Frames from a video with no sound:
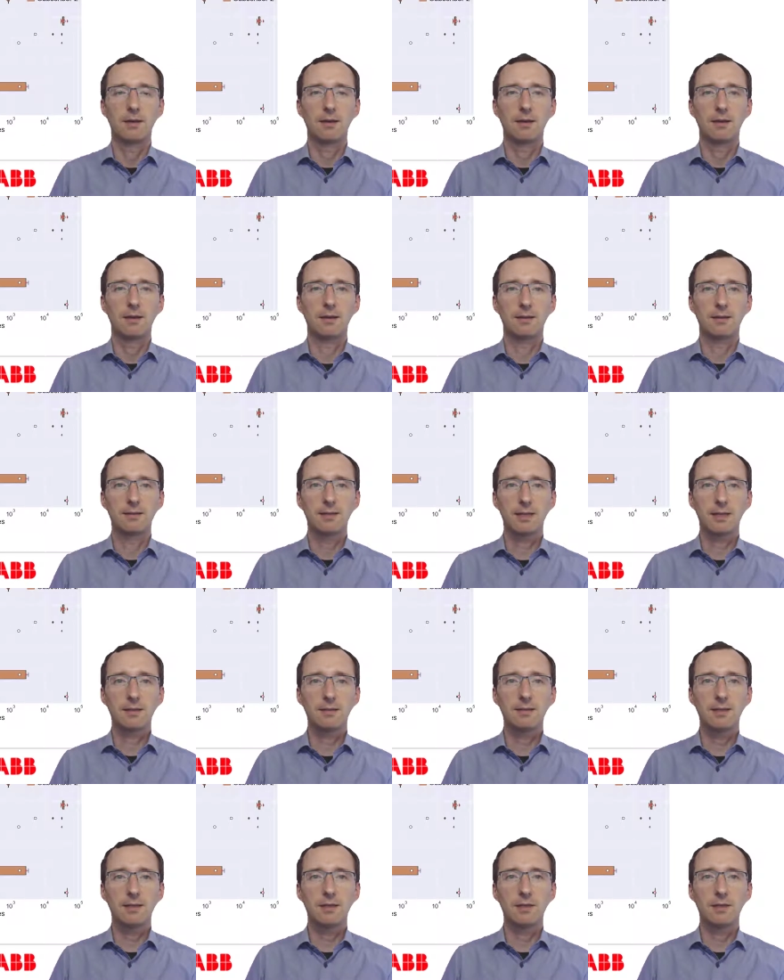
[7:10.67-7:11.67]
In a second
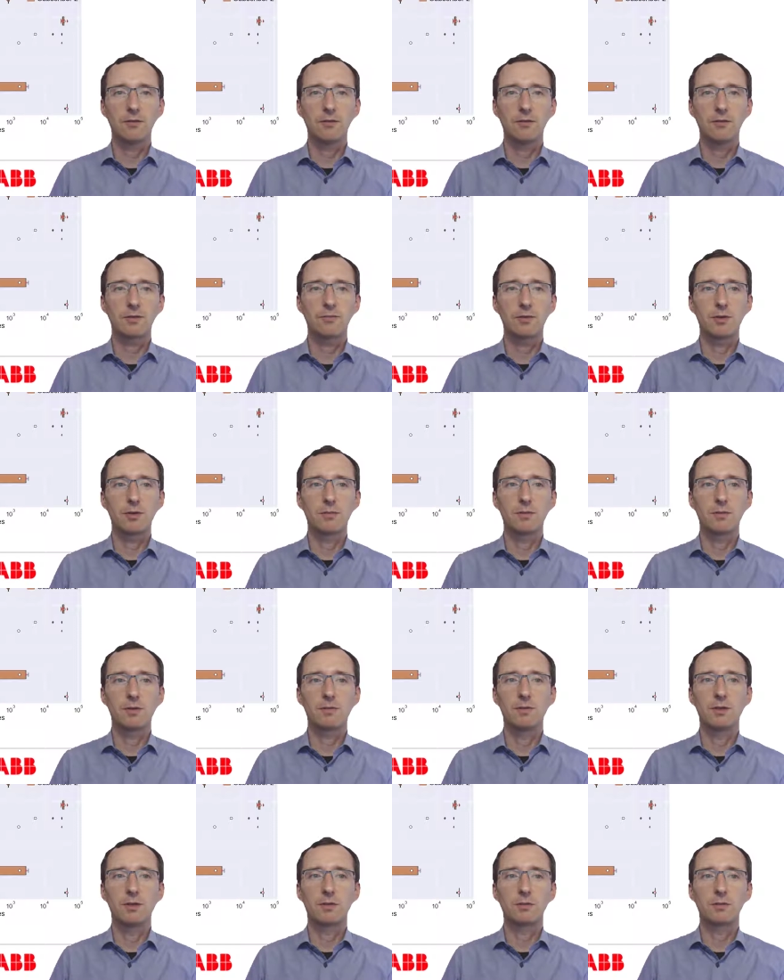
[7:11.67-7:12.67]
set of
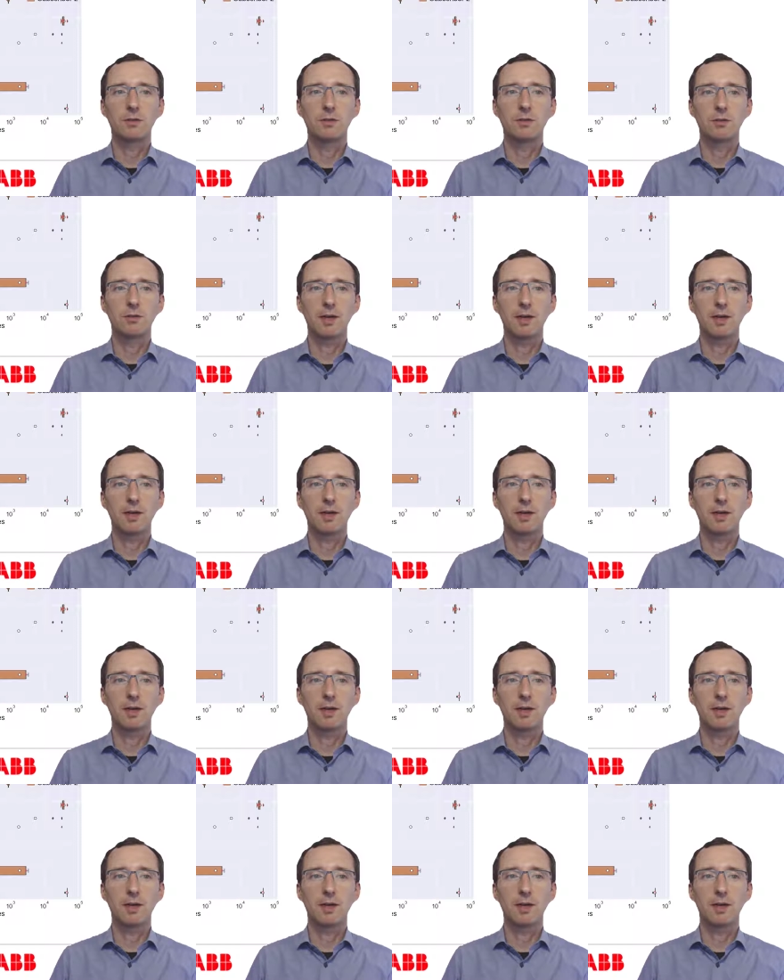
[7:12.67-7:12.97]
experiments, we looked into